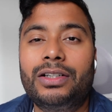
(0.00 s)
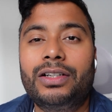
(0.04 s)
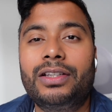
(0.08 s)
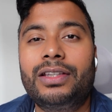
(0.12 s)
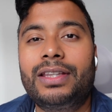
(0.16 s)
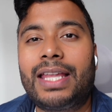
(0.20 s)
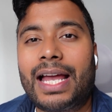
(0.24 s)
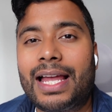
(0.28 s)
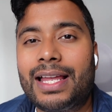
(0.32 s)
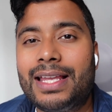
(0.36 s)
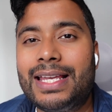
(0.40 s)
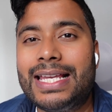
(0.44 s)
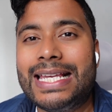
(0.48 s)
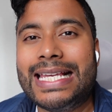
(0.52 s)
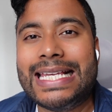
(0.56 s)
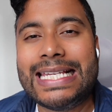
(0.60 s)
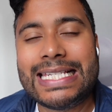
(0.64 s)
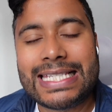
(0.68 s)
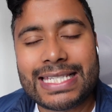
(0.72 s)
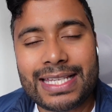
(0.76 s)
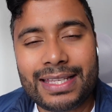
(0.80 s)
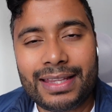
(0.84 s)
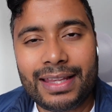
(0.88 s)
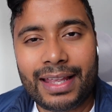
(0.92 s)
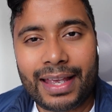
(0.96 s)
That
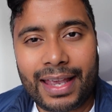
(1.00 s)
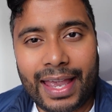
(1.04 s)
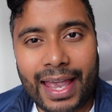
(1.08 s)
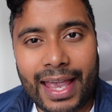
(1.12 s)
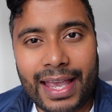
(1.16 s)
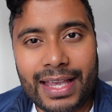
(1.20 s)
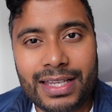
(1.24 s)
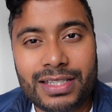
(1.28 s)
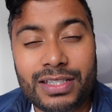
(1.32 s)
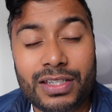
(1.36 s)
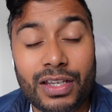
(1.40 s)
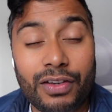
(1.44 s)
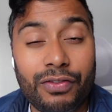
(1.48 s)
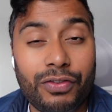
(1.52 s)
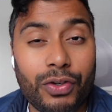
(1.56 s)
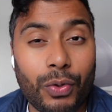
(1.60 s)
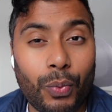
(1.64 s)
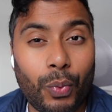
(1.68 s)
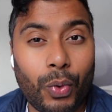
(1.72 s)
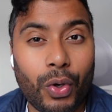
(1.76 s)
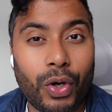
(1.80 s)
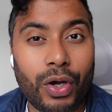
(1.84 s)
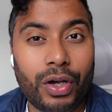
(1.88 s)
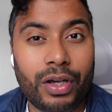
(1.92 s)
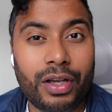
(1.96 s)
isn't the case if you
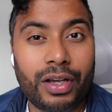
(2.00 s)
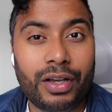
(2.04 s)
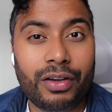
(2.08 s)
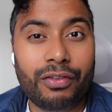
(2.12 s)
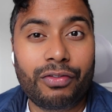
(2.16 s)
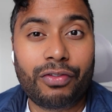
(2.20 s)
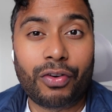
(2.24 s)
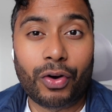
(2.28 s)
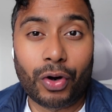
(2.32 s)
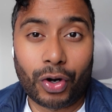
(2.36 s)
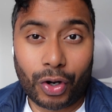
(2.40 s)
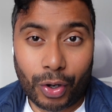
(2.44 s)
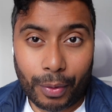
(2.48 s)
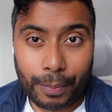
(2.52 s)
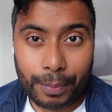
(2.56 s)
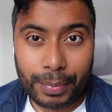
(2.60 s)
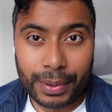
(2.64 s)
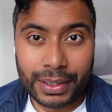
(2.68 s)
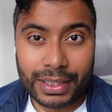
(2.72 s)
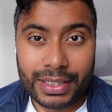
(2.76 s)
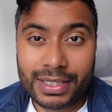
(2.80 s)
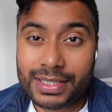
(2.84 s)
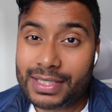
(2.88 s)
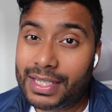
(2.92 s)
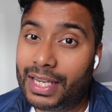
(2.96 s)
work for a
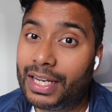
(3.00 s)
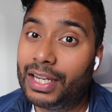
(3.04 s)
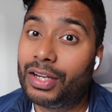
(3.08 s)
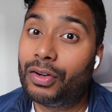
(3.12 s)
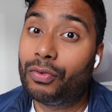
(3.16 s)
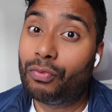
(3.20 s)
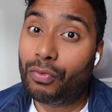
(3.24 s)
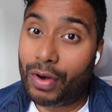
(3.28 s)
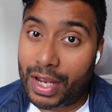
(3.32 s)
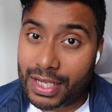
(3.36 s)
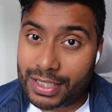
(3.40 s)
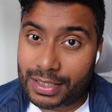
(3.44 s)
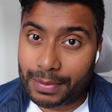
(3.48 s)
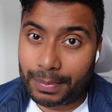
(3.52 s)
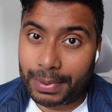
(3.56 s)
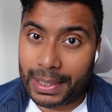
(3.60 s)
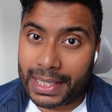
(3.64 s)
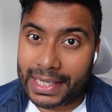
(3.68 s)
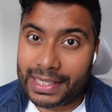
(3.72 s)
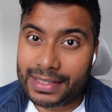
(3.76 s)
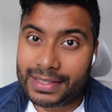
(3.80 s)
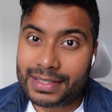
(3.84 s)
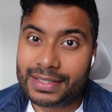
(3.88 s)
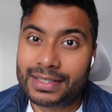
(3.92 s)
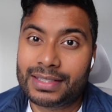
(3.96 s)
company selling razor
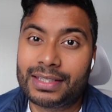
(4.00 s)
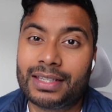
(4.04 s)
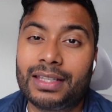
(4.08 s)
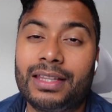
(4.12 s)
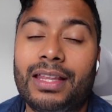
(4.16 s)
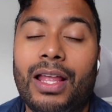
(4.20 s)
blades.